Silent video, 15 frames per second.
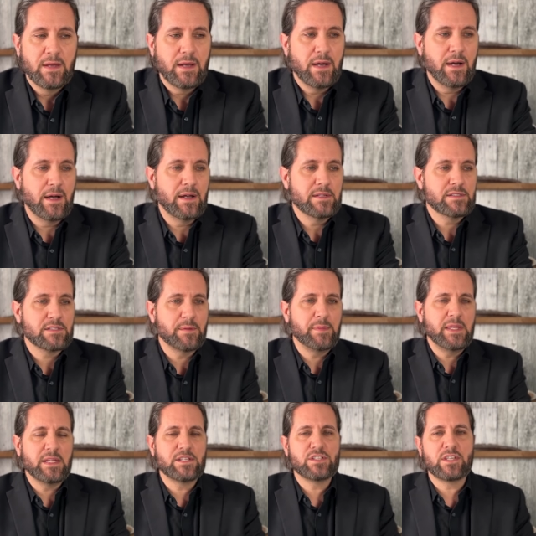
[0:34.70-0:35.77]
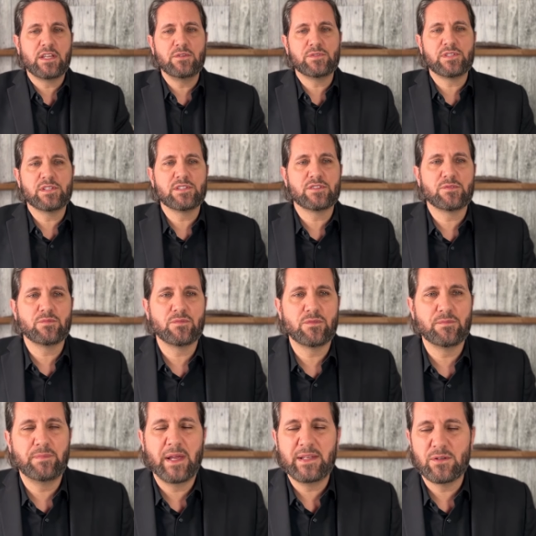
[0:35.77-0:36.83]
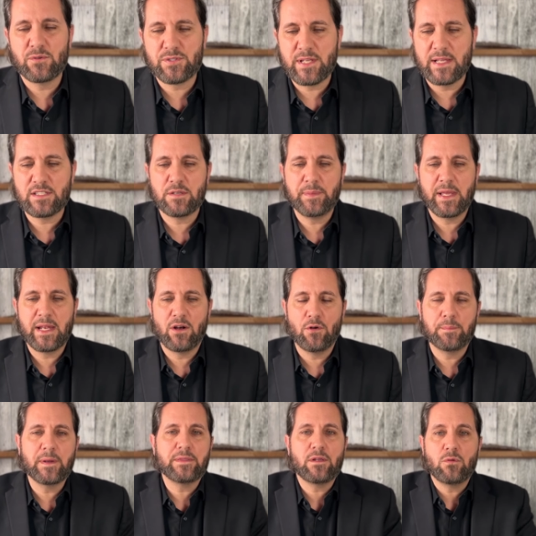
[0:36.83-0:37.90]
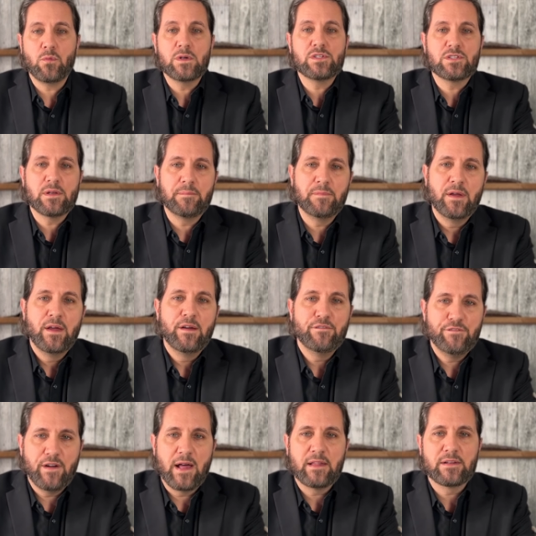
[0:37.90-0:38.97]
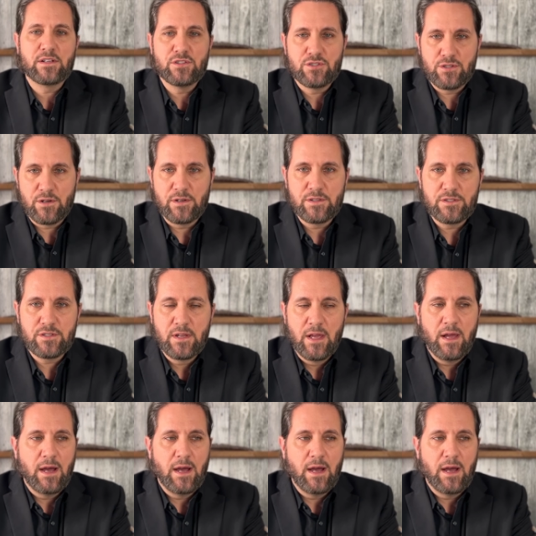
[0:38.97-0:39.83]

Uh, some of the excuses made no sense to me at all, but there was some valid concerns.